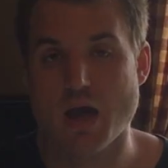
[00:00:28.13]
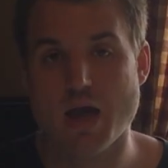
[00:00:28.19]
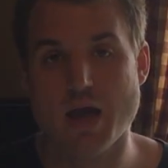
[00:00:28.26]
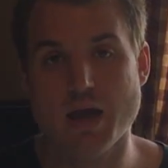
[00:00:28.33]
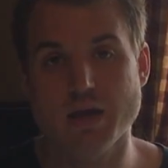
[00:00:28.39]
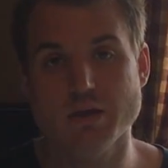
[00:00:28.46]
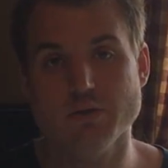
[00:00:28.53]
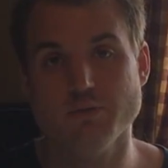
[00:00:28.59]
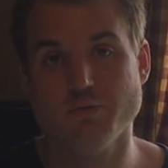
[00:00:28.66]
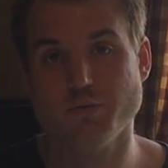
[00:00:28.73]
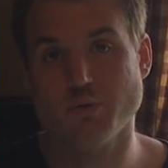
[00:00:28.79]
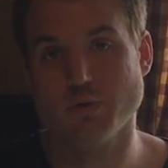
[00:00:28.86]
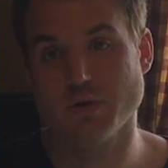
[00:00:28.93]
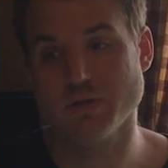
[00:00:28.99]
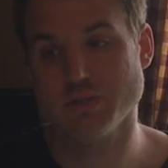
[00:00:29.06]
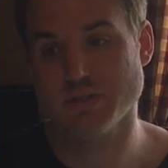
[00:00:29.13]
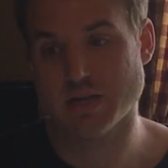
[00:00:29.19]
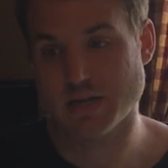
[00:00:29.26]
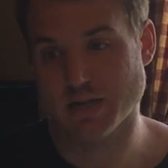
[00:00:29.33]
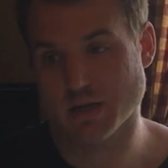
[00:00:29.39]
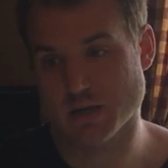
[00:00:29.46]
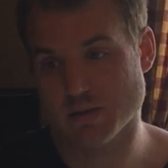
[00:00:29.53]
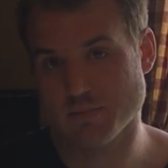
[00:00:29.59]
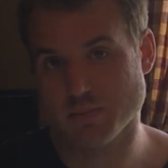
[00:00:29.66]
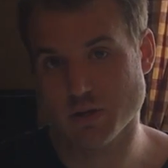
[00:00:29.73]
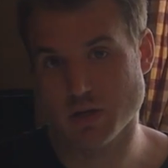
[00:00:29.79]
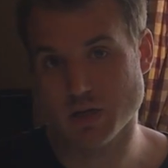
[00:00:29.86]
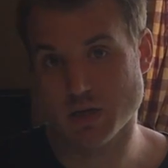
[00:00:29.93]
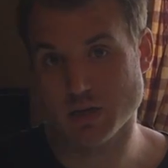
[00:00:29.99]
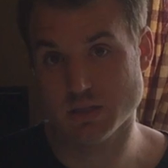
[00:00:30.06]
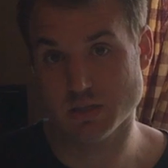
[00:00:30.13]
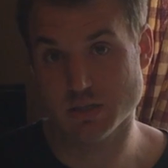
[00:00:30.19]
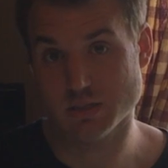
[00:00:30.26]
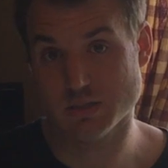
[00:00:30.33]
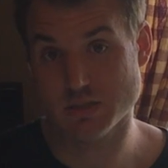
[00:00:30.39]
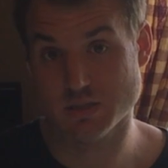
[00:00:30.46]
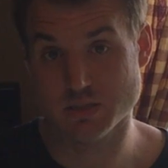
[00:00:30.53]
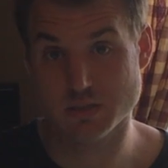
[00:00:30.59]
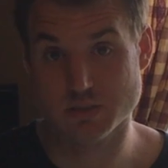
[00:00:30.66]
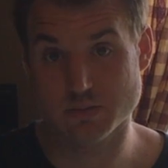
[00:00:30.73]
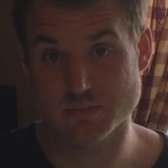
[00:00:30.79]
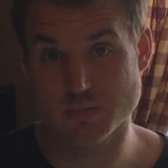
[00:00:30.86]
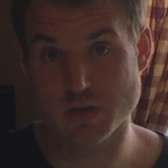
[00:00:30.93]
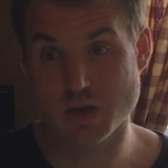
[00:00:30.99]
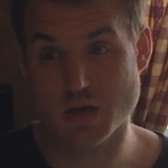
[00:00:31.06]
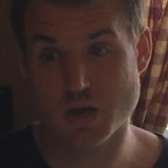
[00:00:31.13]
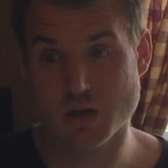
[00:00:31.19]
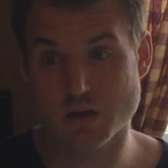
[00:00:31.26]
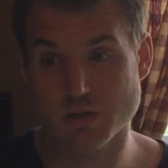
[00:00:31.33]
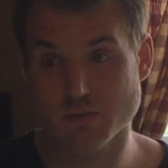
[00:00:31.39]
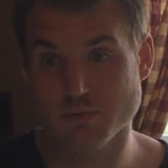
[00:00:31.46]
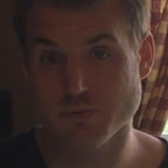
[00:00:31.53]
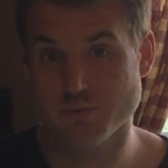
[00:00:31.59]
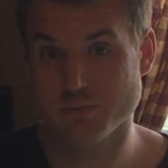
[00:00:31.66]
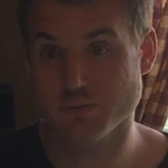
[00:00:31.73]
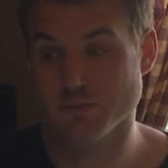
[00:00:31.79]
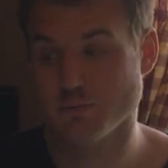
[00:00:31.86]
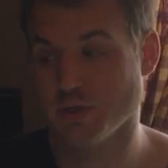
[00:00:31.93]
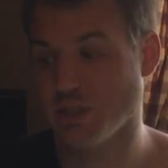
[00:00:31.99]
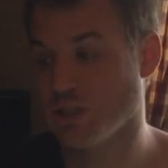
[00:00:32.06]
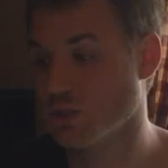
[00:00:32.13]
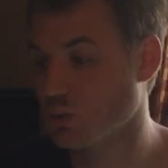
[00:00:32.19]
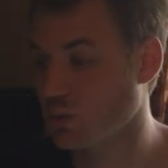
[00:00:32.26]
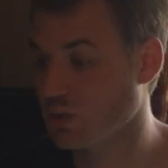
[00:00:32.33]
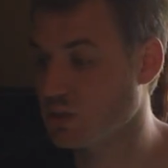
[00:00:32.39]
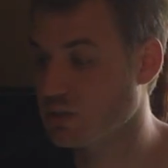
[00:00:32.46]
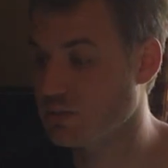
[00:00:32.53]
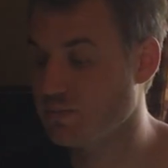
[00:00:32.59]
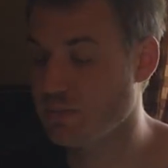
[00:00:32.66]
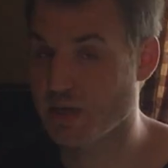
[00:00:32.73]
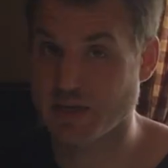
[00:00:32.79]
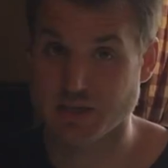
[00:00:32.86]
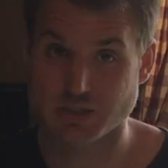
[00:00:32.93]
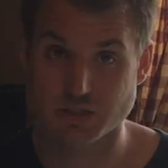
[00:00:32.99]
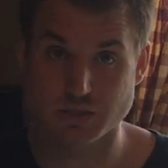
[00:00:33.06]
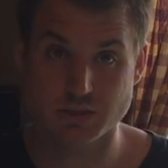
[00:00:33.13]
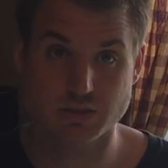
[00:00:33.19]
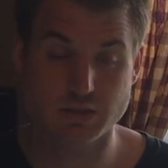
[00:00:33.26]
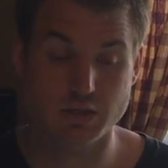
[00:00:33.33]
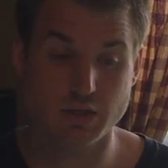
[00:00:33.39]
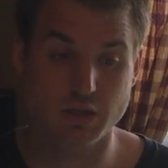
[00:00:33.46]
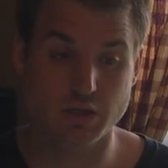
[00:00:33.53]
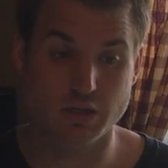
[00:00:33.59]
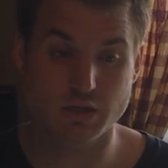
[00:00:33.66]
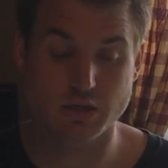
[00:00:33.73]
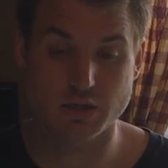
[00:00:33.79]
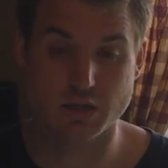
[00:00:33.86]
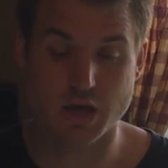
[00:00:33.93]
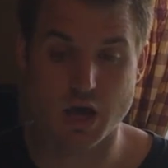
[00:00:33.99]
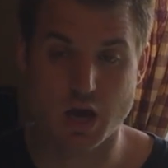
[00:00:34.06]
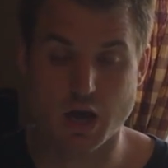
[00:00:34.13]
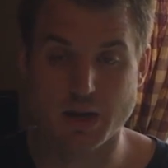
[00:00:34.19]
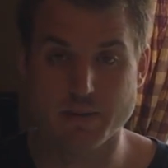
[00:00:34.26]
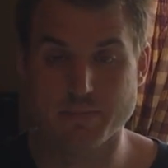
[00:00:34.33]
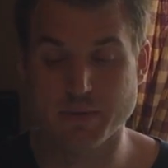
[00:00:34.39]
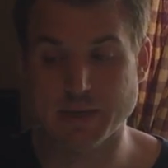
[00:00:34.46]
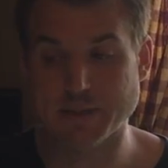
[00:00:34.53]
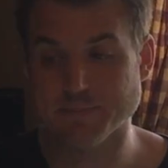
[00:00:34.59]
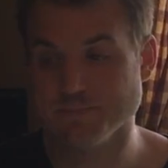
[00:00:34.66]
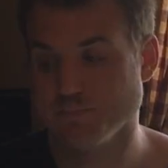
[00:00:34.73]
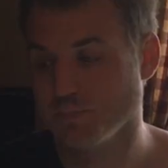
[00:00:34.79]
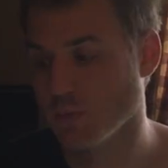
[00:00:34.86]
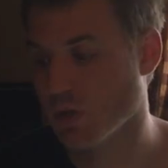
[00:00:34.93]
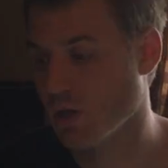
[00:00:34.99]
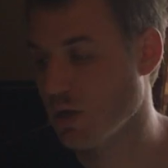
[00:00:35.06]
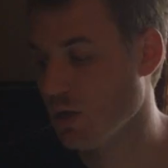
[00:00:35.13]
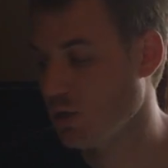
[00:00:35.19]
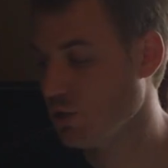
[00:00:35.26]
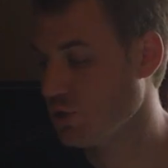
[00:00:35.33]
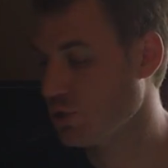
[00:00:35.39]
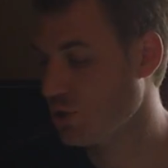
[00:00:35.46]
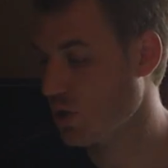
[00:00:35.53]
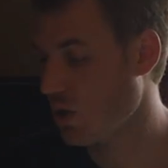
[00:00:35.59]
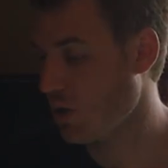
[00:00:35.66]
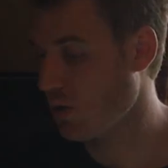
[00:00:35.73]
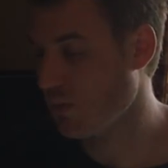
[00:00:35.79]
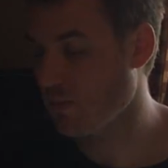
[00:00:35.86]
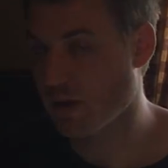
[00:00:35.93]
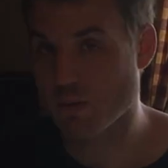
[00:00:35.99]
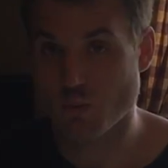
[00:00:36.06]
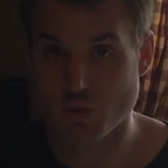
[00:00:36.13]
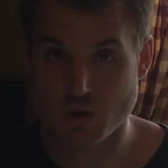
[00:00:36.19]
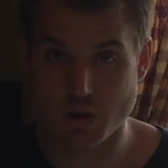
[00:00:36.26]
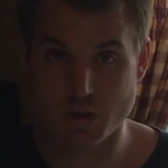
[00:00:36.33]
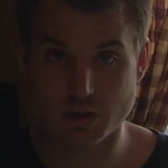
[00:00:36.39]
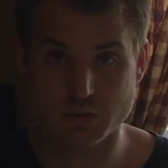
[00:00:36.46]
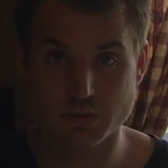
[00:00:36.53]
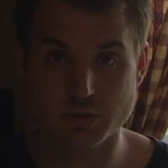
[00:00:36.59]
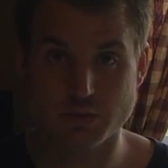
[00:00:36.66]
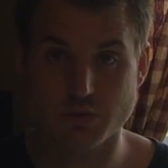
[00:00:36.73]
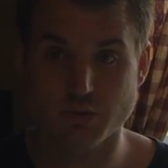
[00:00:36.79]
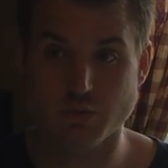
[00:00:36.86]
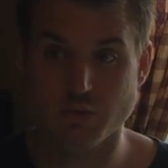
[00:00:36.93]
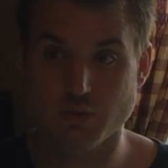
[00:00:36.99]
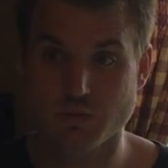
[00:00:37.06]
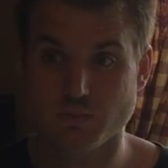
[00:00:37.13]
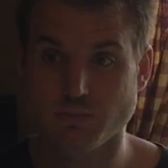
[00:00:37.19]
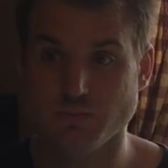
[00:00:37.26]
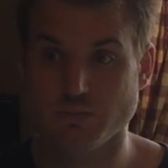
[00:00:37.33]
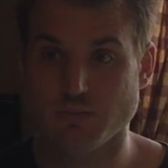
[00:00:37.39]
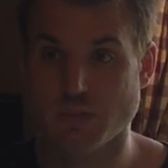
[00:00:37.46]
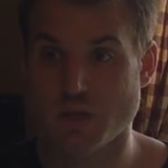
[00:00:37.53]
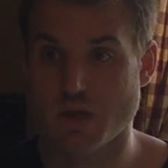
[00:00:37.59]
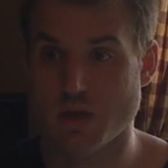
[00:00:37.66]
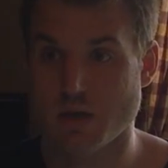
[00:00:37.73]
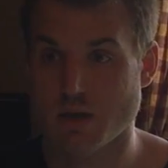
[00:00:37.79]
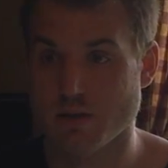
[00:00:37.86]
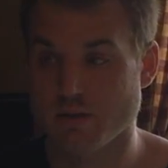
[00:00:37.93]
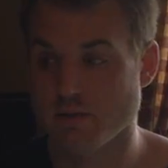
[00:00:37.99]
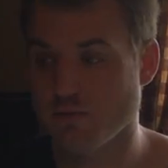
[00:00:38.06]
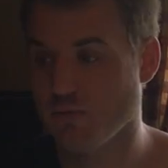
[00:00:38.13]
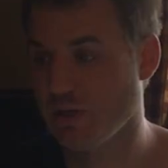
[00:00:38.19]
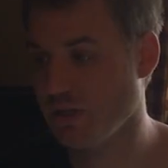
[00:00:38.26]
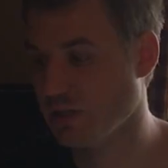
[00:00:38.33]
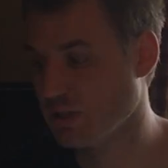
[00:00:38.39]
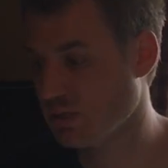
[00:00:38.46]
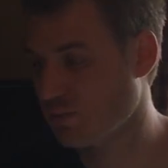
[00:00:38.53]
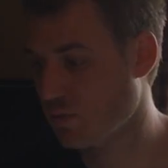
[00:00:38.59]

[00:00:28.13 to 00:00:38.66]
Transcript: and for setting up a system of resource based economy. So, my walk to the Venus